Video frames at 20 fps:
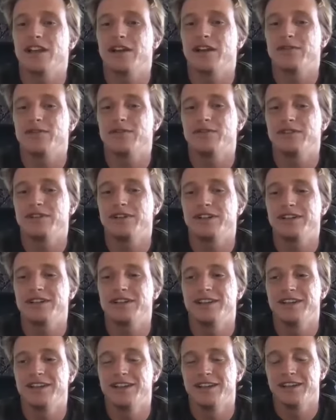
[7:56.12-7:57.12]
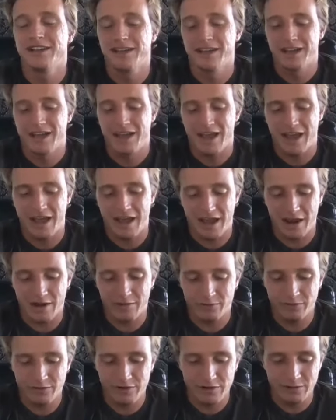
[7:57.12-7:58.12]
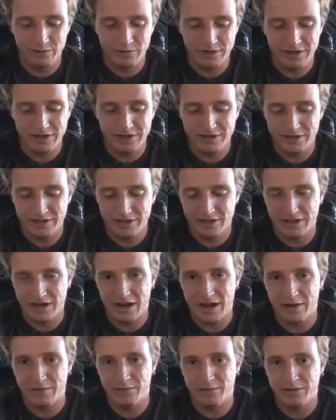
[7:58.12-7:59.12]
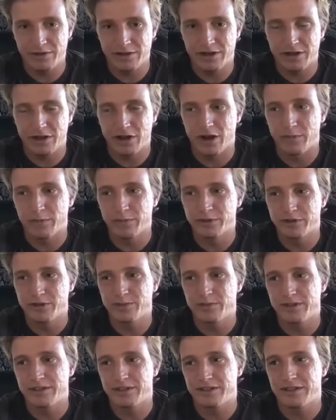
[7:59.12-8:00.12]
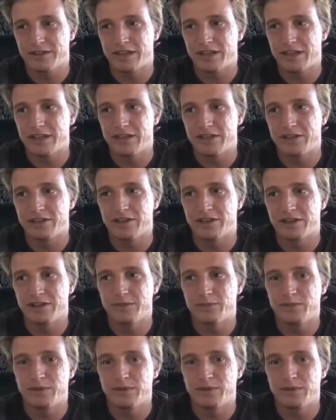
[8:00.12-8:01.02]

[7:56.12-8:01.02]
every, every reason and every accomplishment that he could